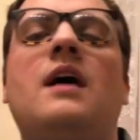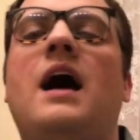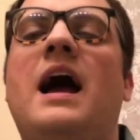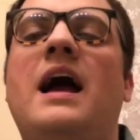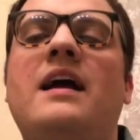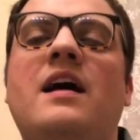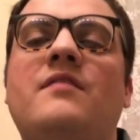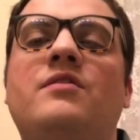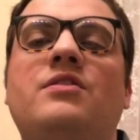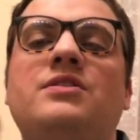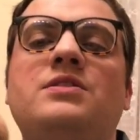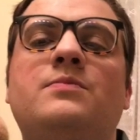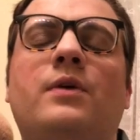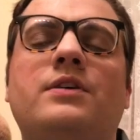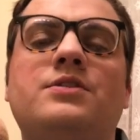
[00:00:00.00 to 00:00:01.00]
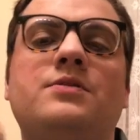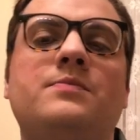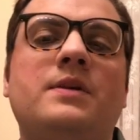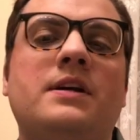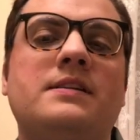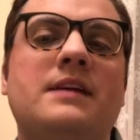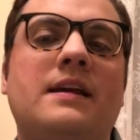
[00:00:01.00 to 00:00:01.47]
i have all these brushes
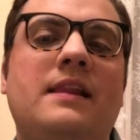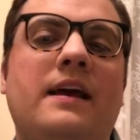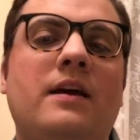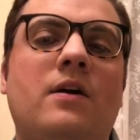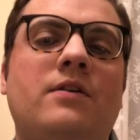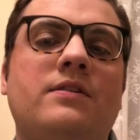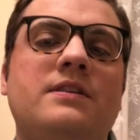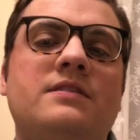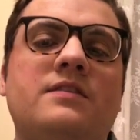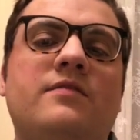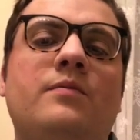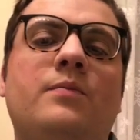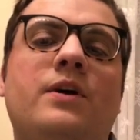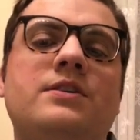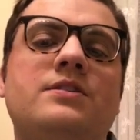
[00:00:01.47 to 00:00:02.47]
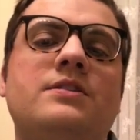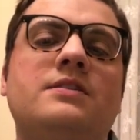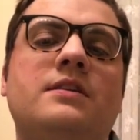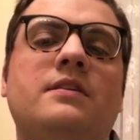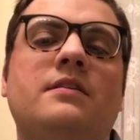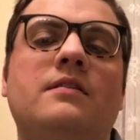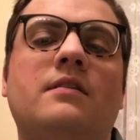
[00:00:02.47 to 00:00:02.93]
because i like all these different brushes
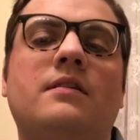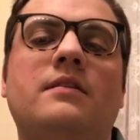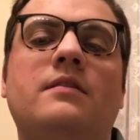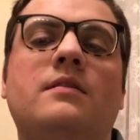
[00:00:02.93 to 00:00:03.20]
and